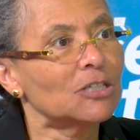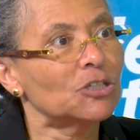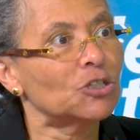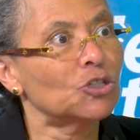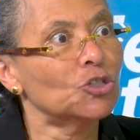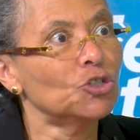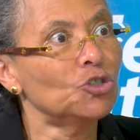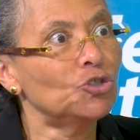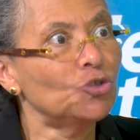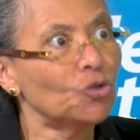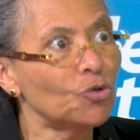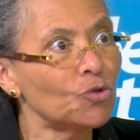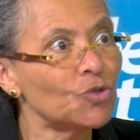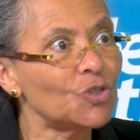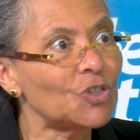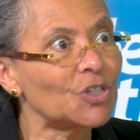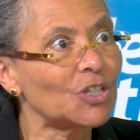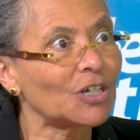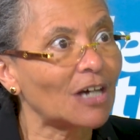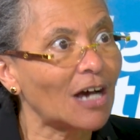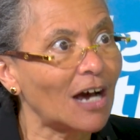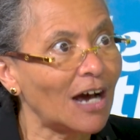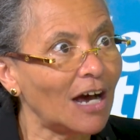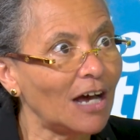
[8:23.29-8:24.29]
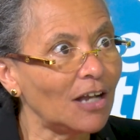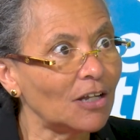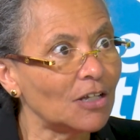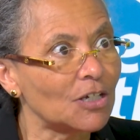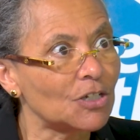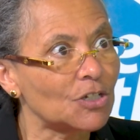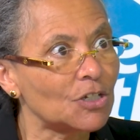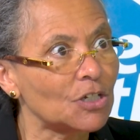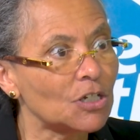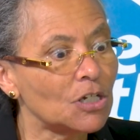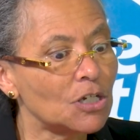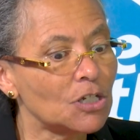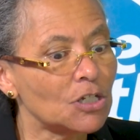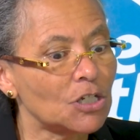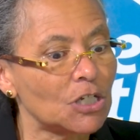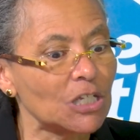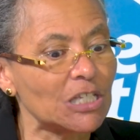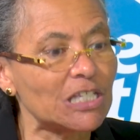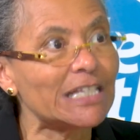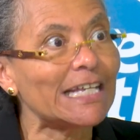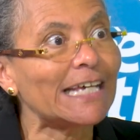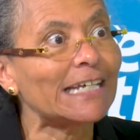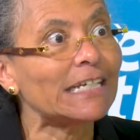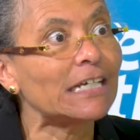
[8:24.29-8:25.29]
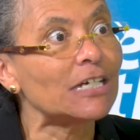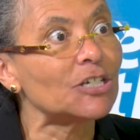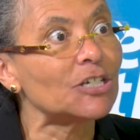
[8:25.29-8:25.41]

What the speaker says: to use the college to set